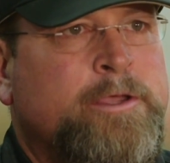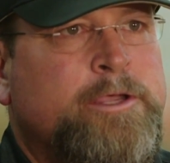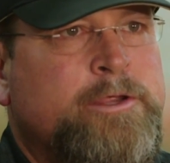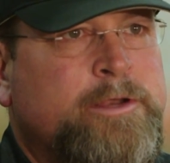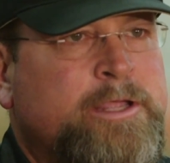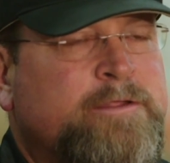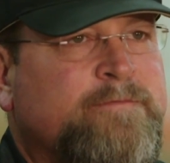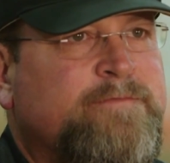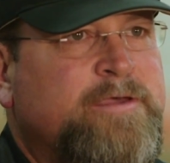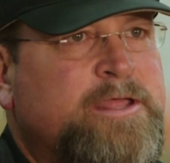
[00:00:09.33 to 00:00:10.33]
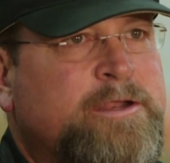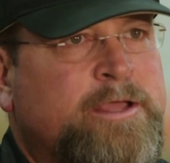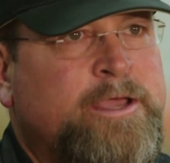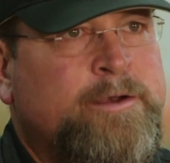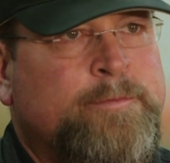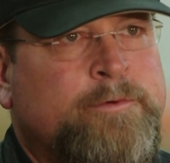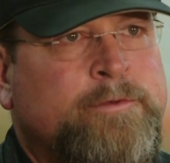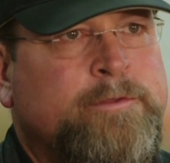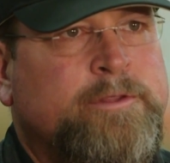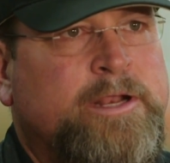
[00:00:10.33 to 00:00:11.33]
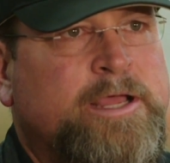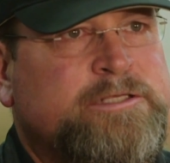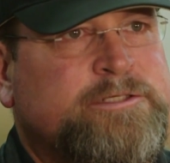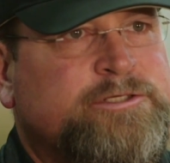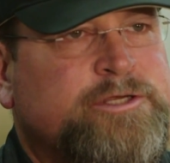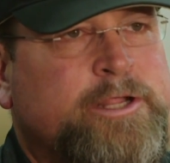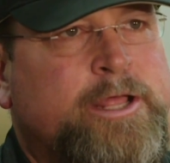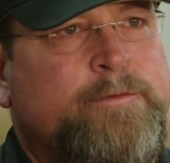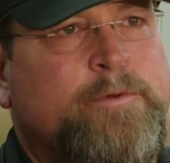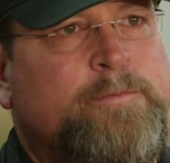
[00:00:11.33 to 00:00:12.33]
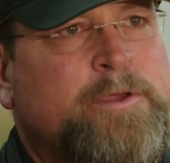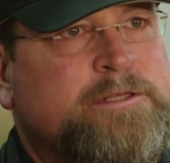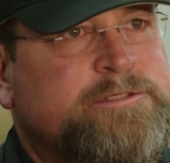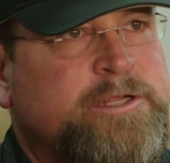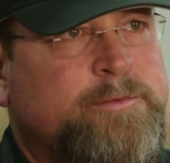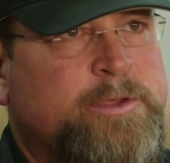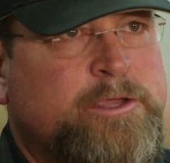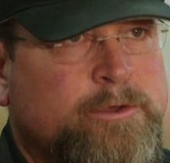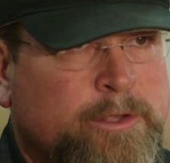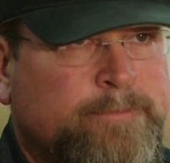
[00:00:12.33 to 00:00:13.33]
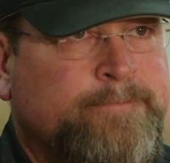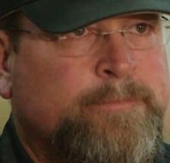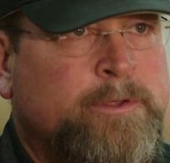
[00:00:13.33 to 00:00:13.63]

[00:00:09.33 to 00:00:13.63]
you need to feed an animal that has a genetic propensity to be good.